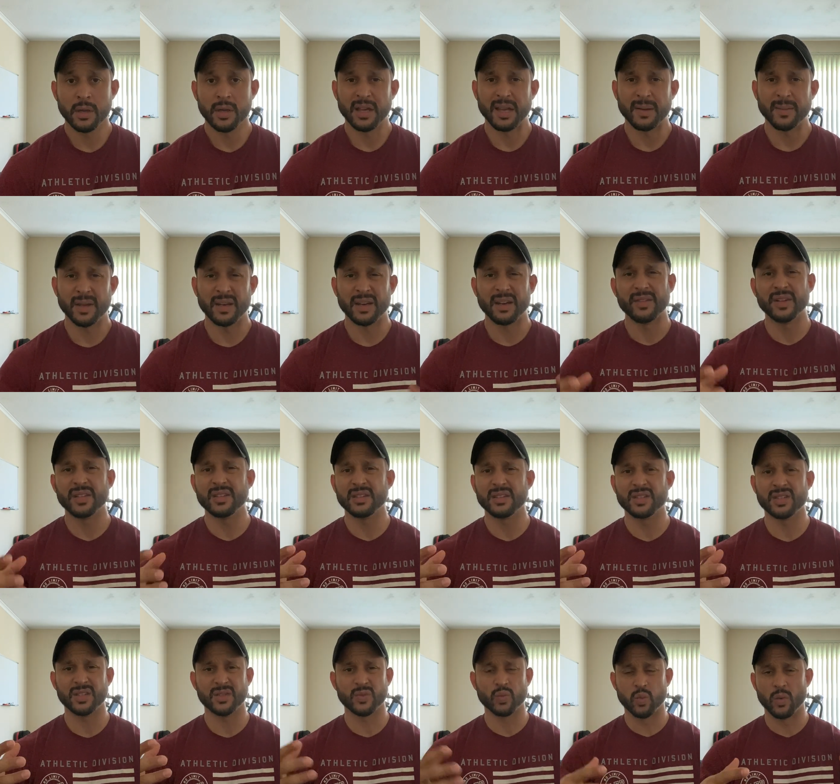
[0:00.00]
I mean, everything's
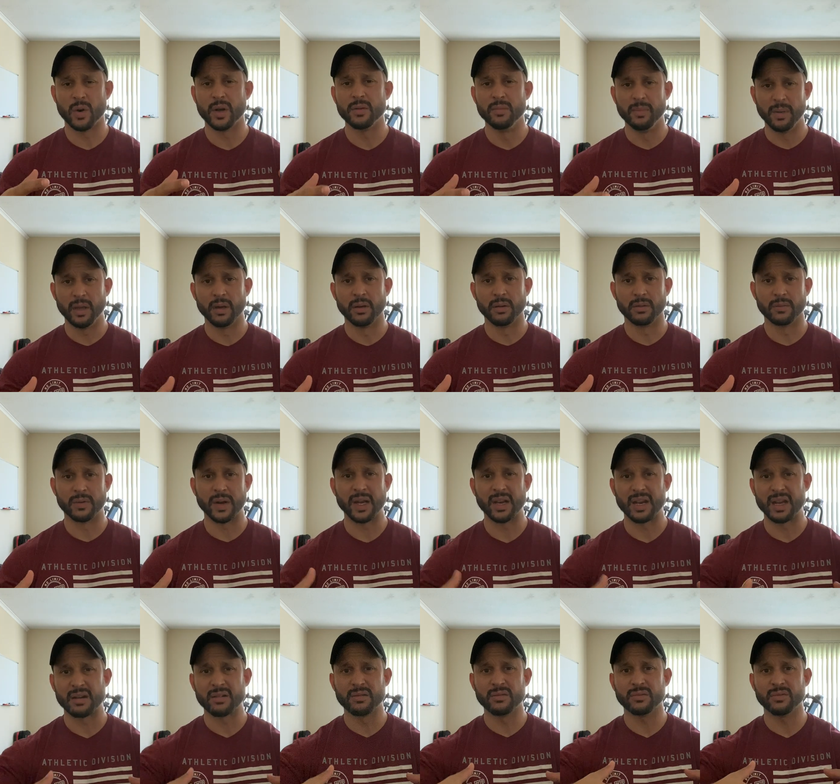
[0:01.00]
just one meal, right?
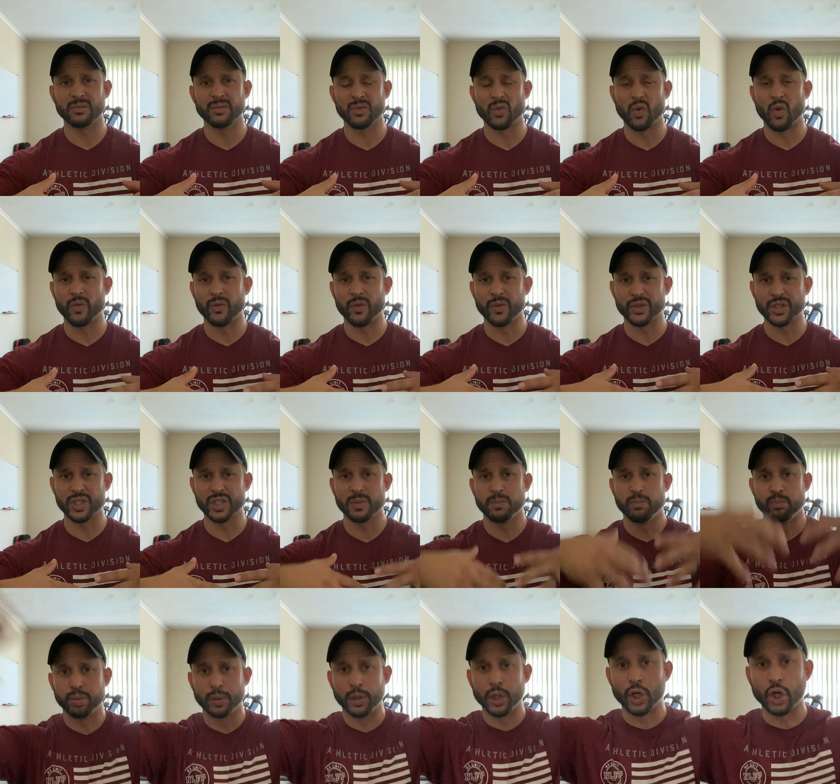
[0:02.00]
I don't over
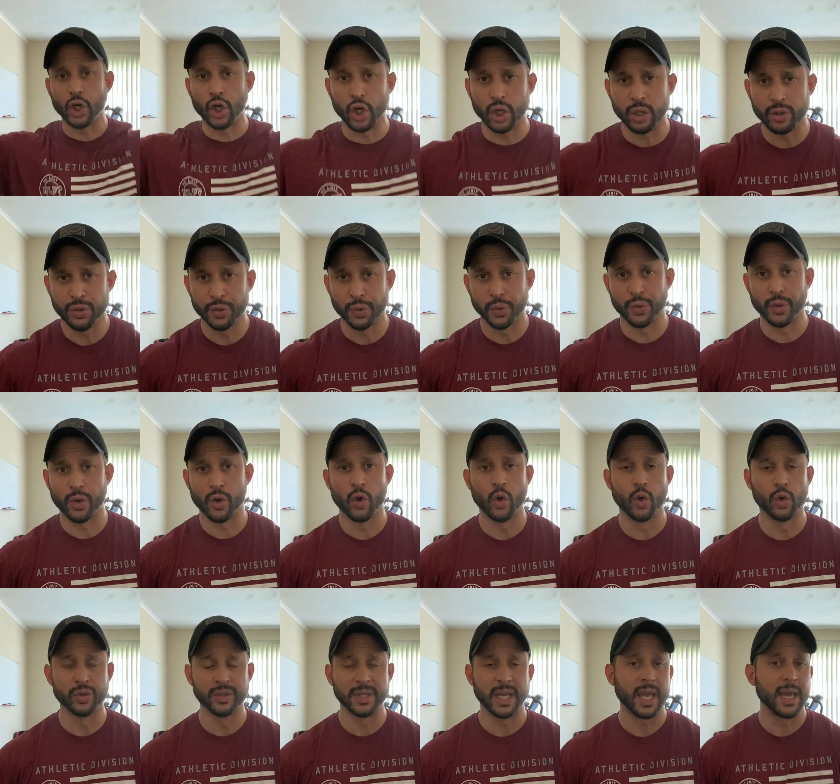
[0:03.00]
splurge through the
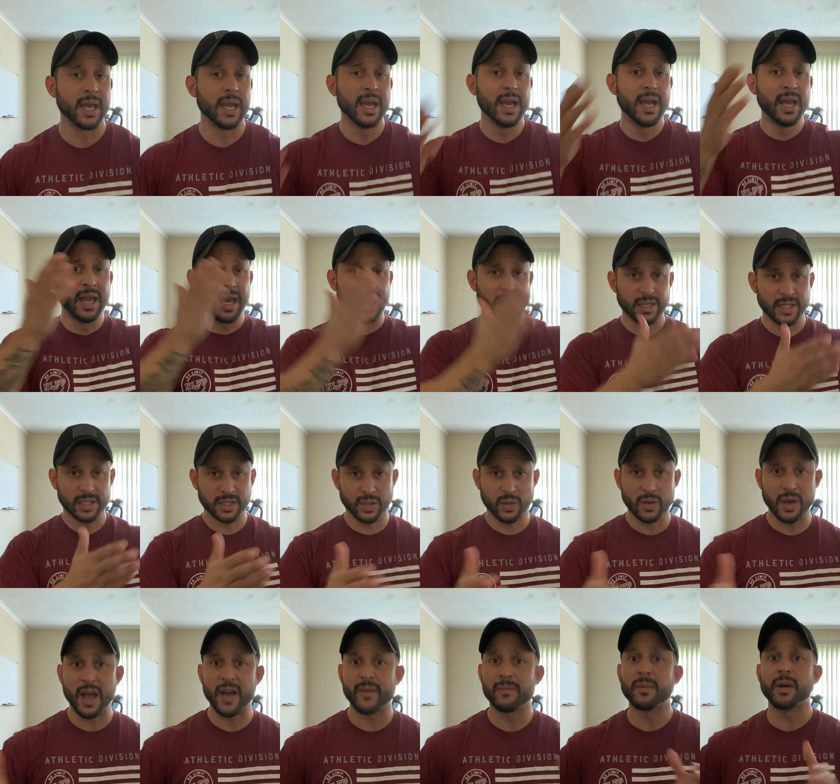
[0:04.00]
whole day. I still
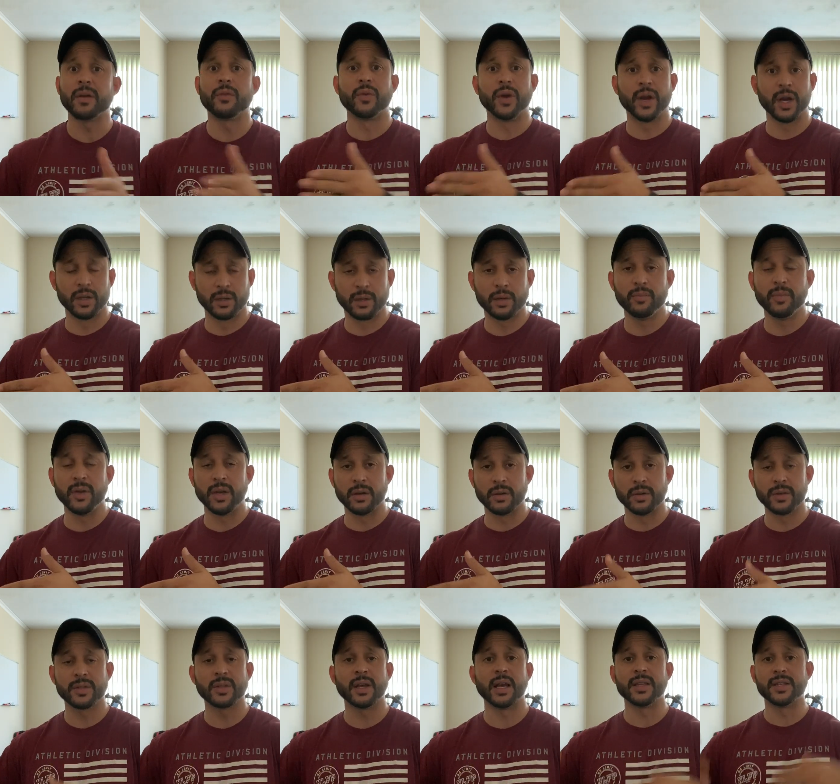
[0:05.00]
have my regular
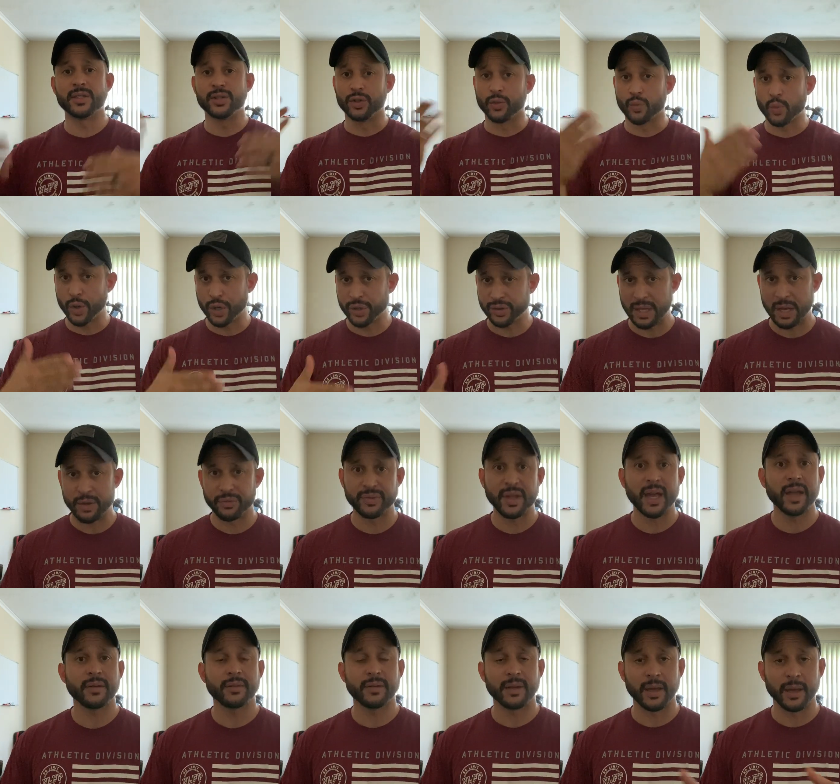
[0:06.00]
meals. I still worked out
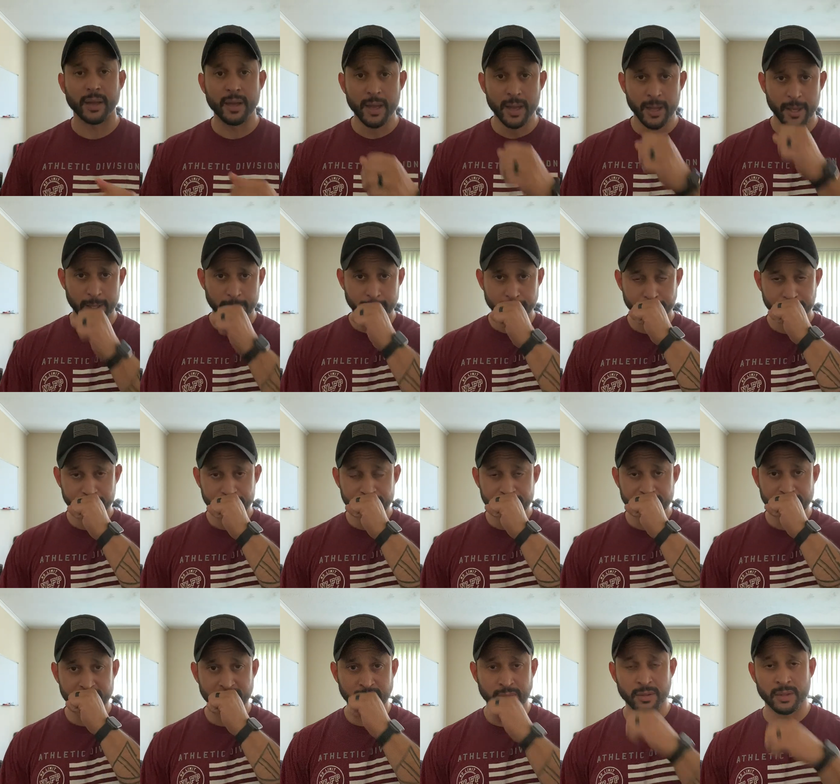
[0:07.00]
that day,
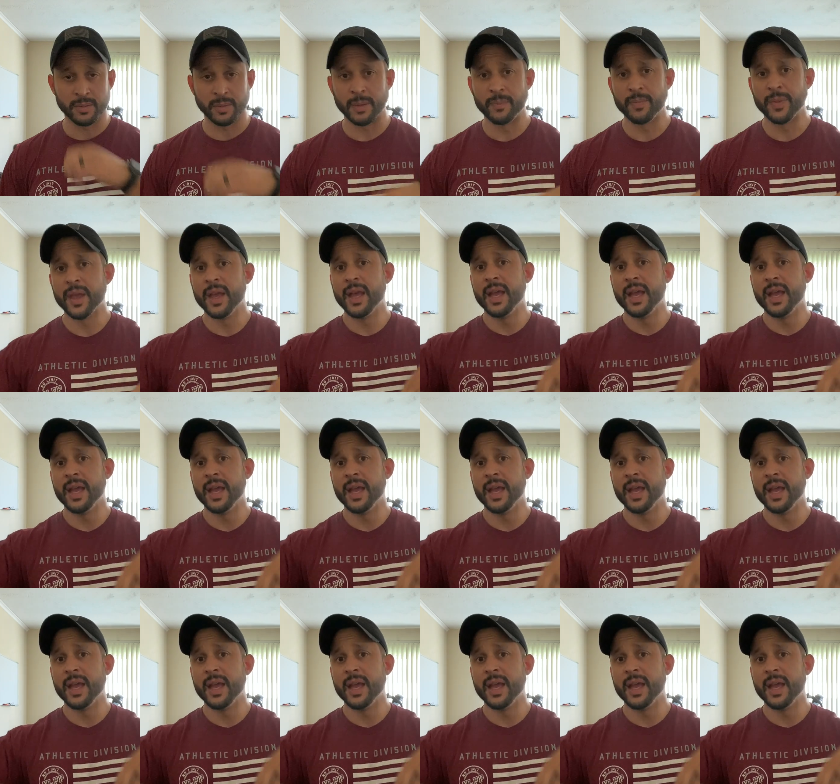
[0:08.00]
excuse me.